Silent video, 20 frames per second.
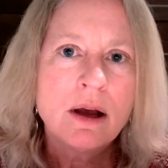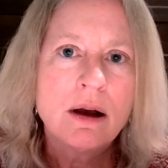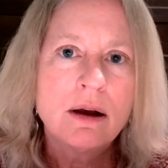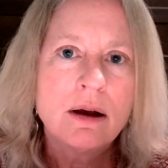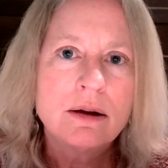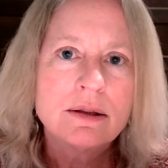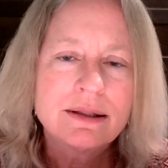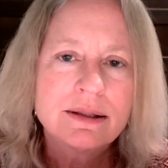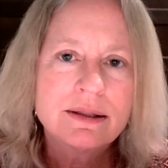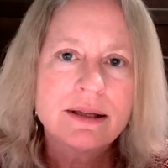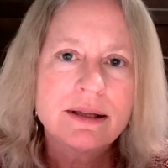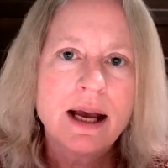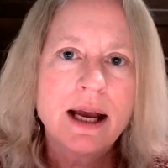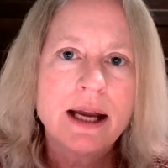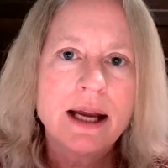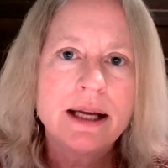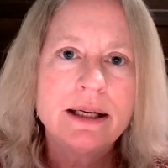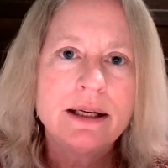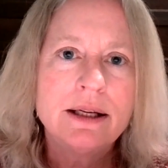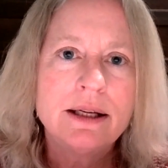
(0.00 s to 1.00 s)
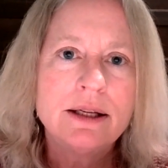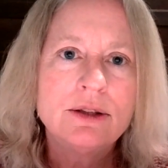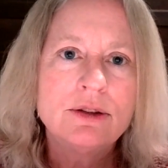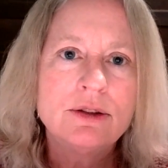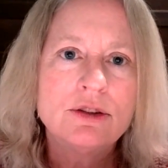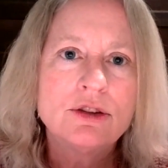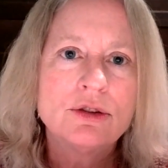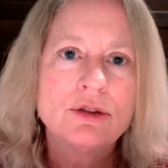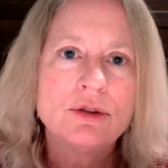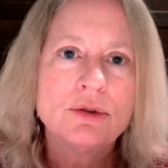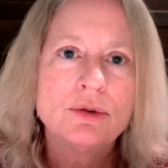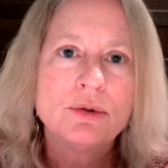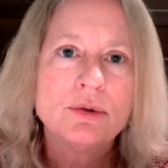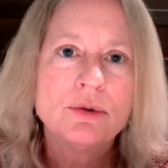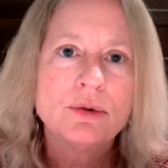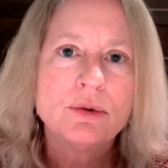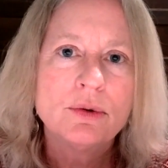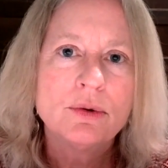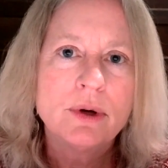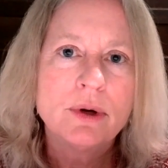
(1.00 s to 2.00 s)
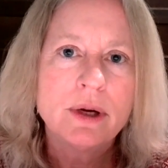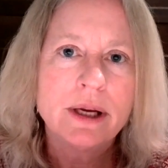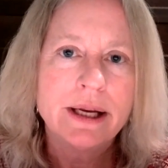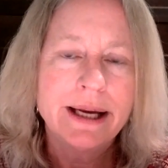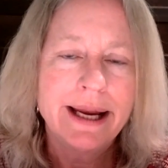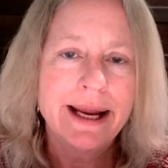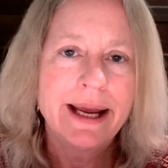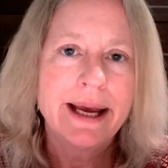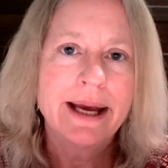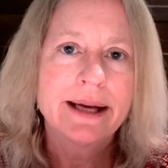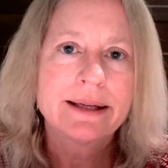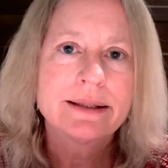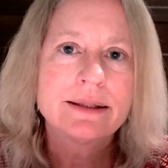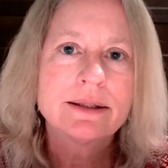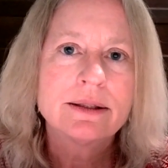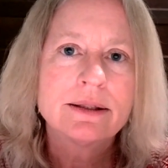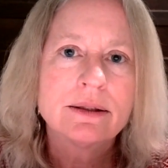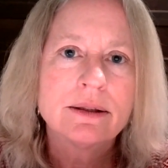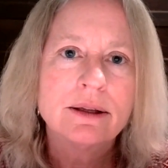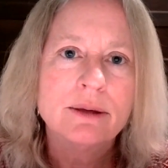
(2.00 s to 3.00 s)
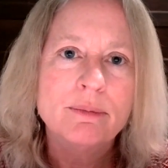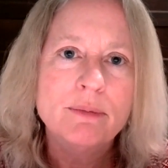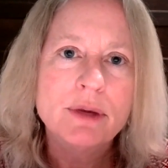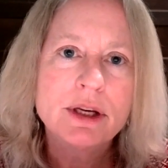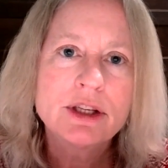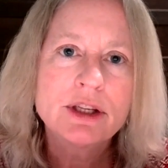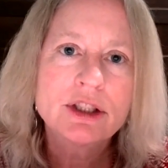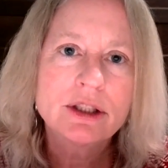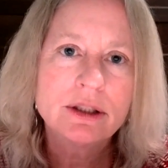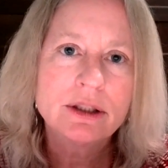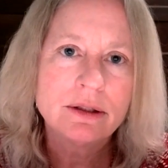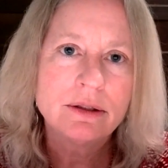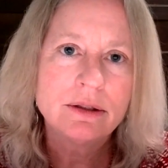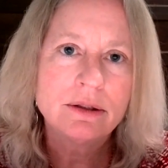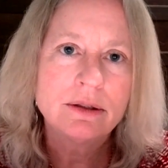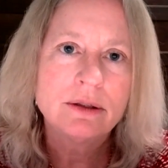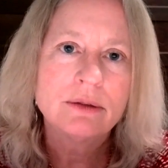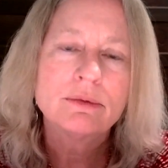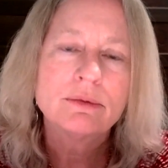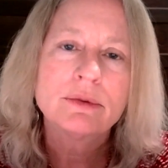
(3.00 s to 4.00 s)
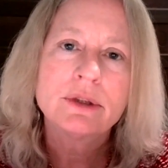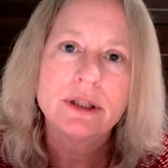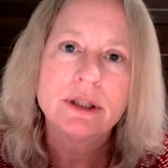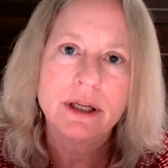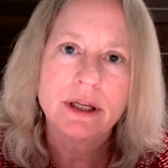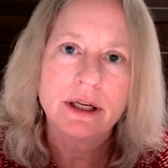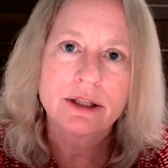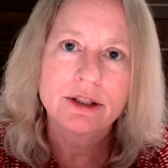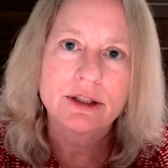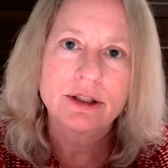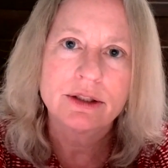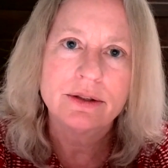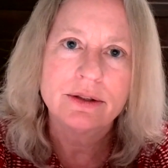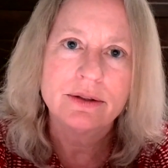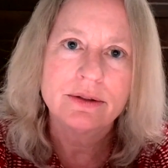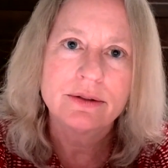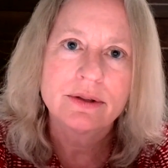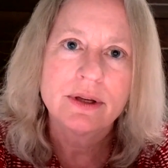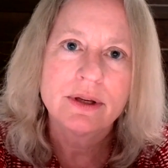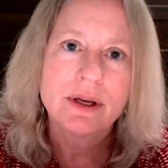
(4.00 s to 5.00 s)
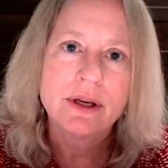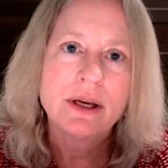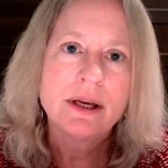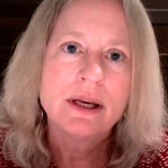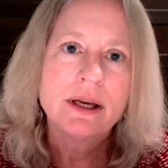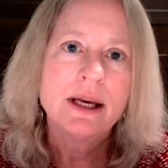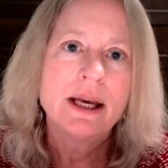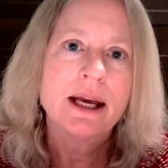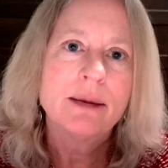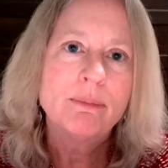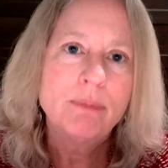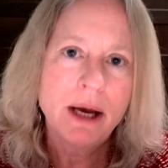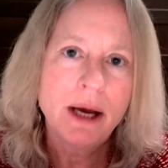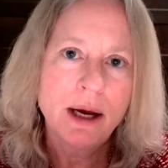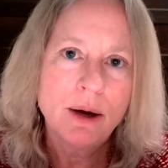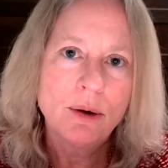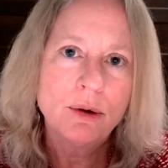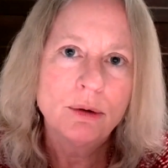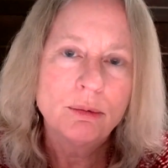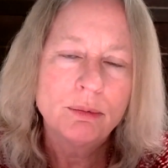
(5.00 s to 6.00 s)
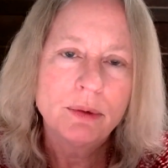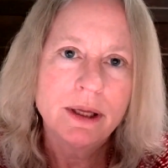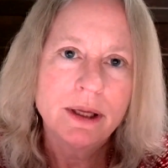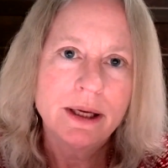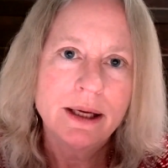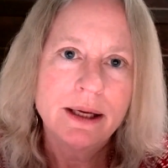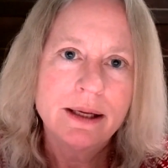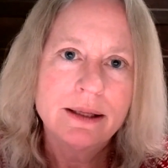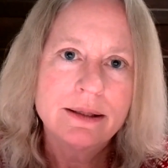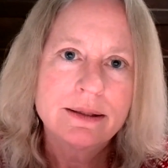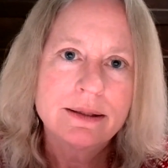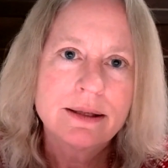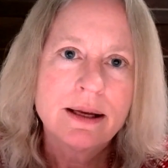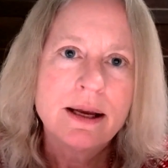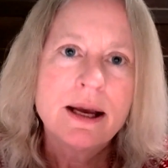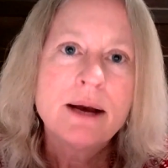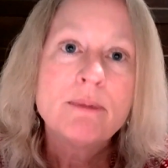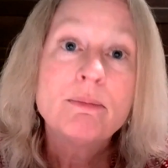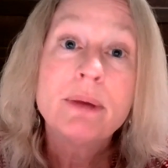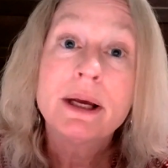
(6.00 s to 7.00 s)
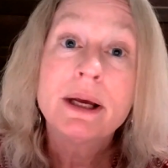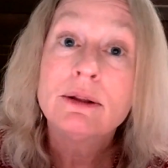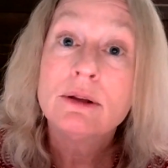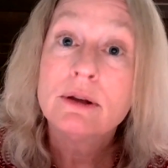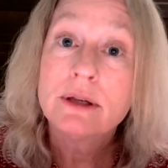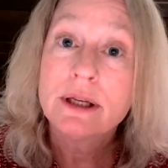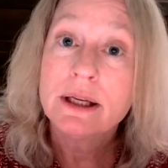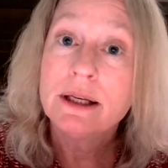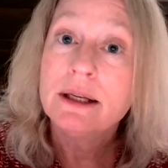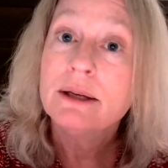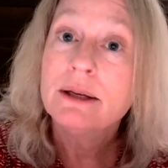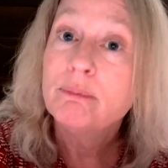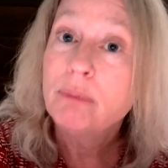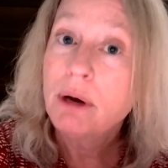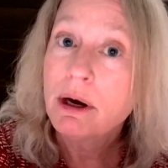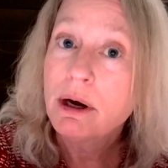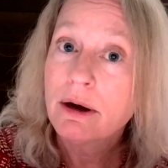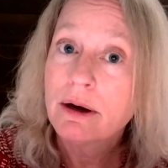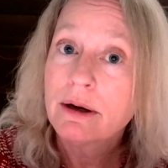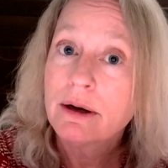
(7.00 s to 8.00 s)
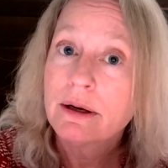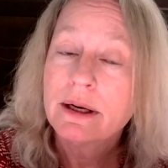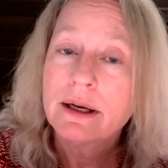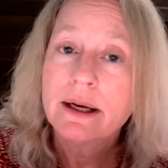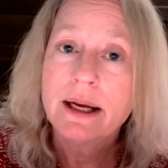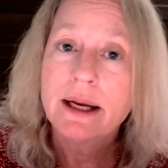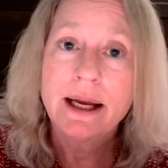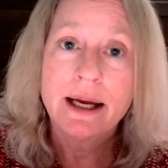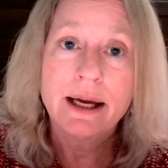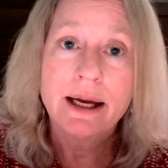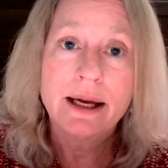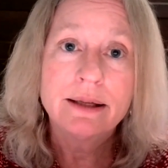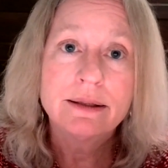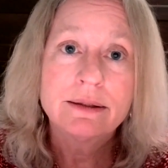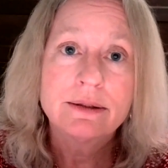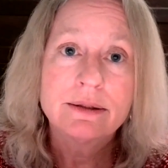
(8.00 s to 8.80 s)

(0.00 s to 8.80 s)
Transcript: deciding to enact emission reductions at power plants by looking in part at